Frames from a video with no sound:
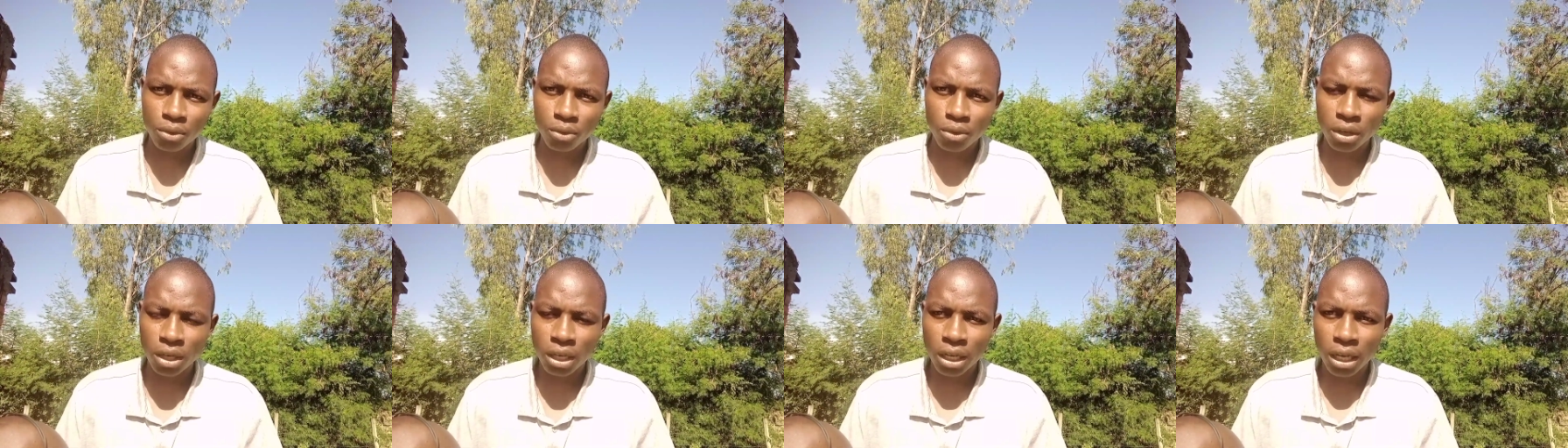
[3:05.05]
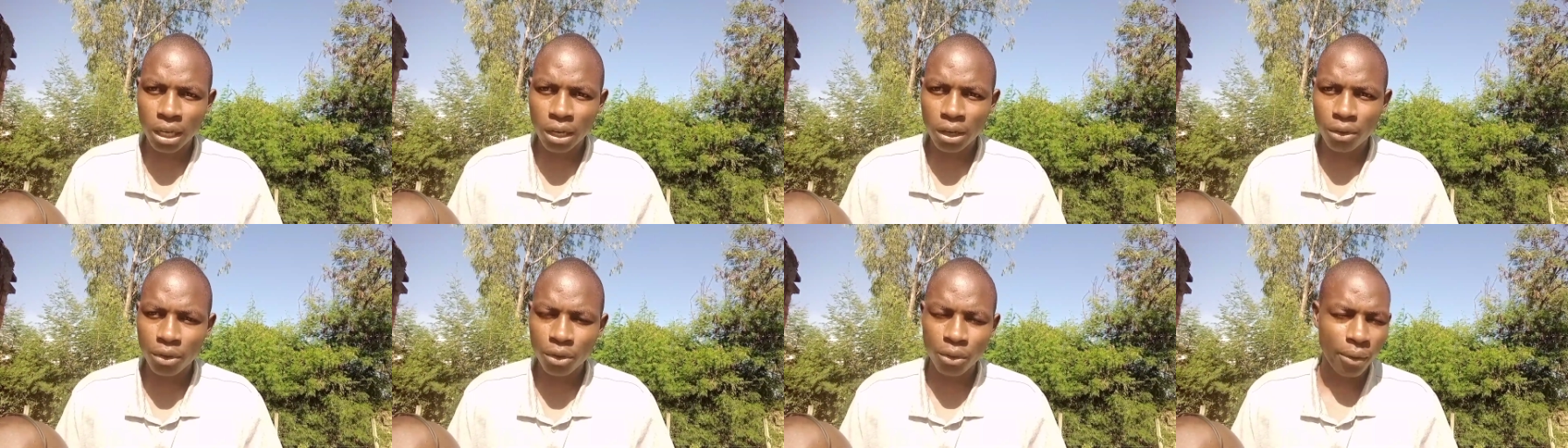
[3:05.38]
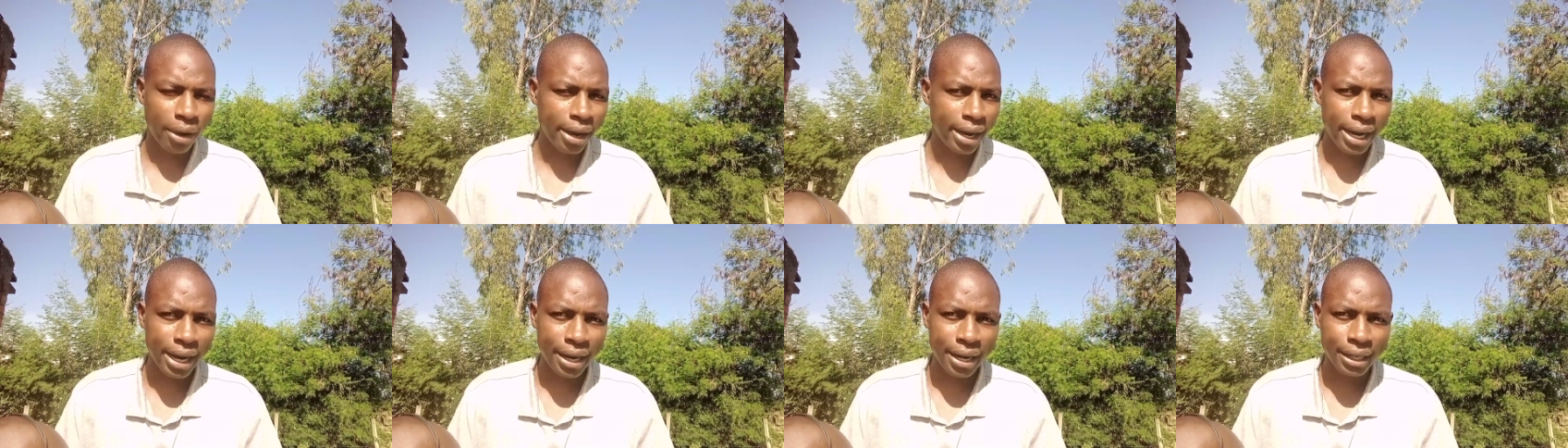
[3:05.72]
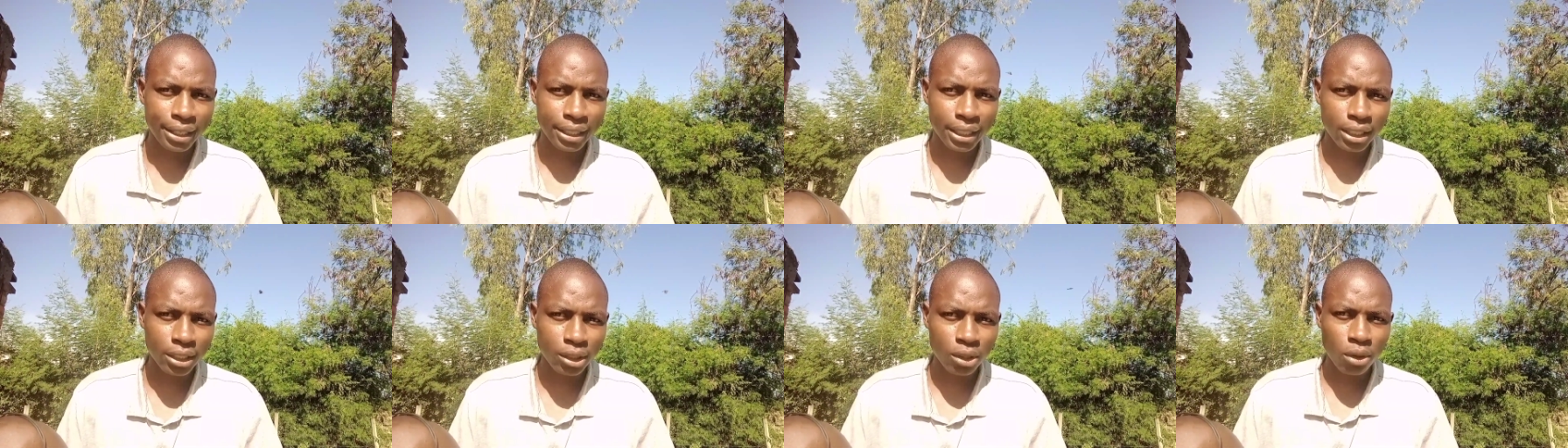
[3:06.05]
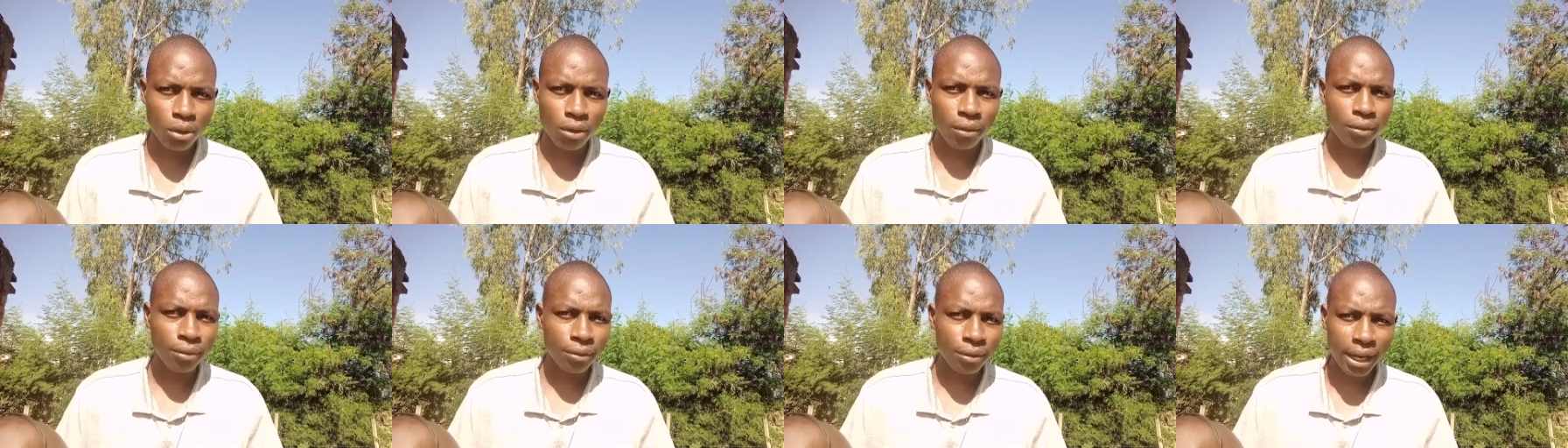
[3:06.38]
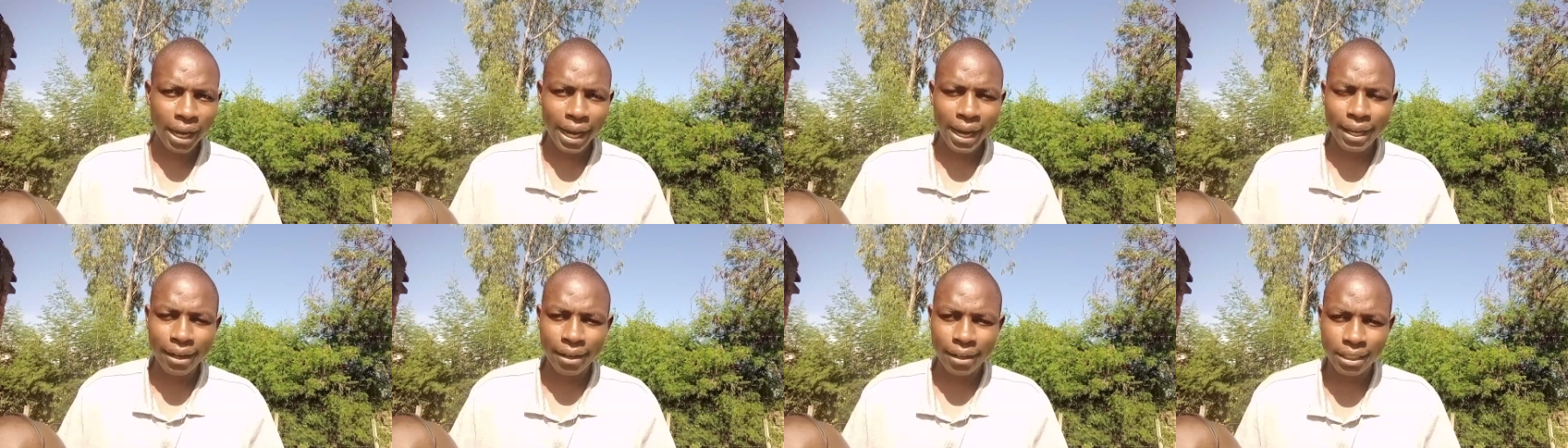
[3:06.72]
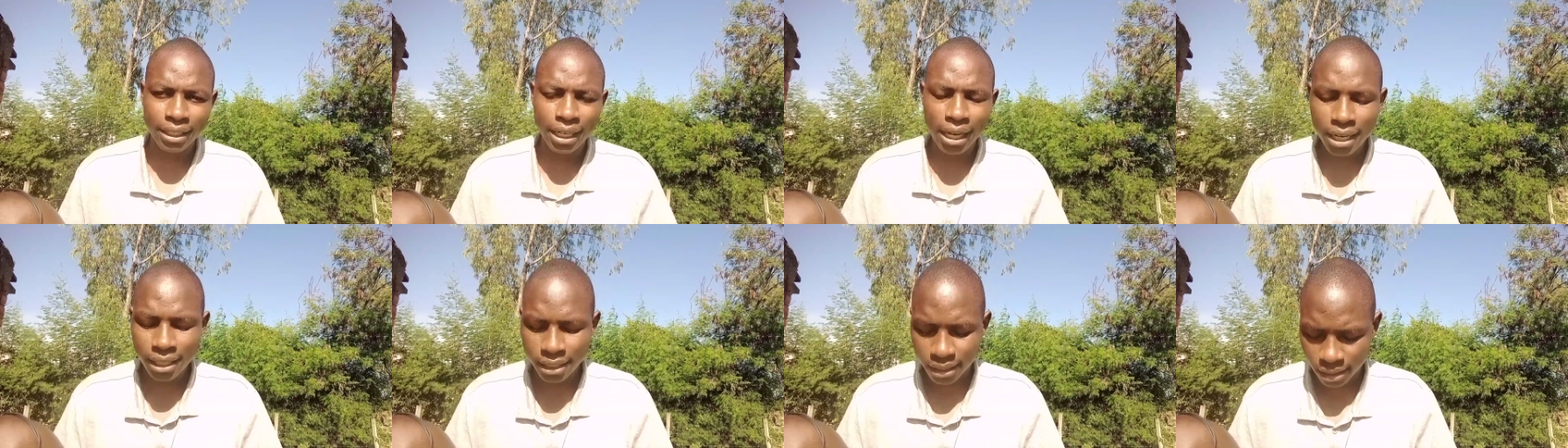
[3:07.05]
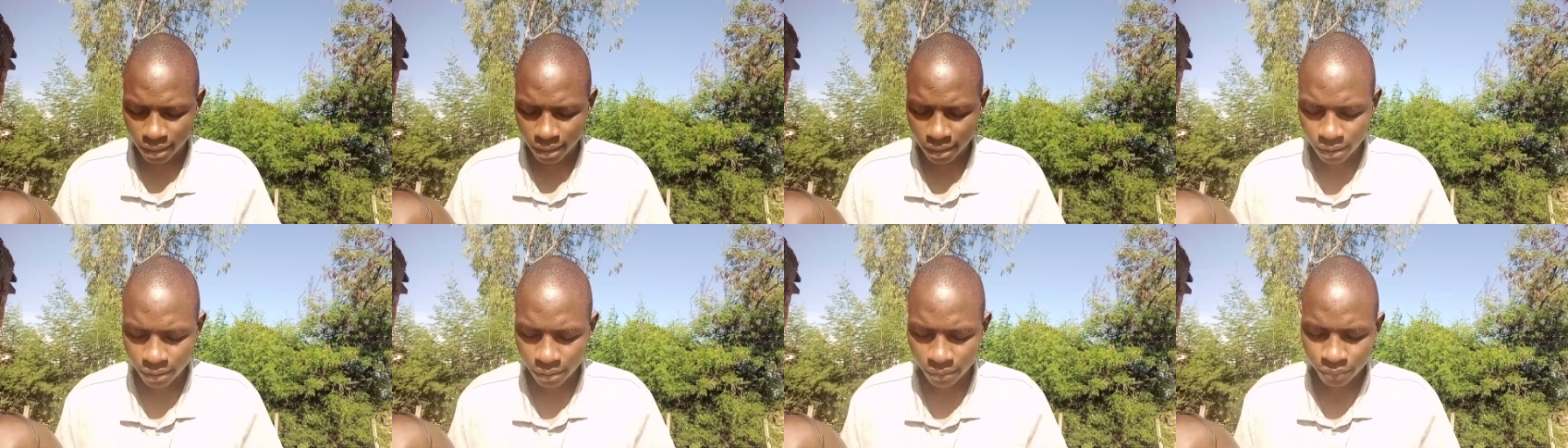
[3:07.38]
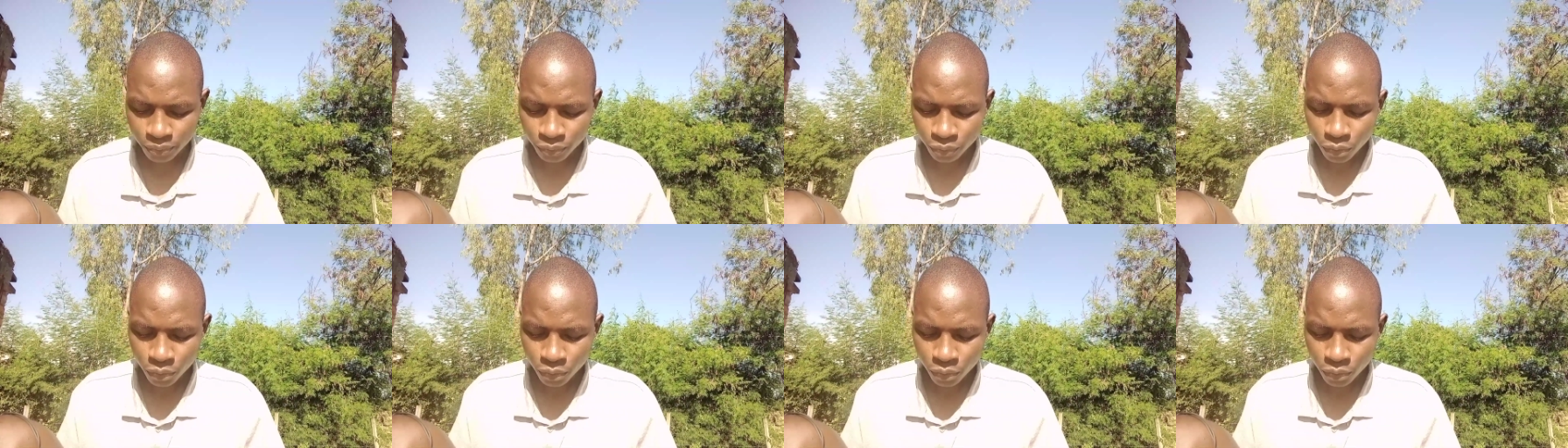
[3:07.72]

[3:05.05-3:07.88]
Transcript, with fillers: where you are guaranteed high returns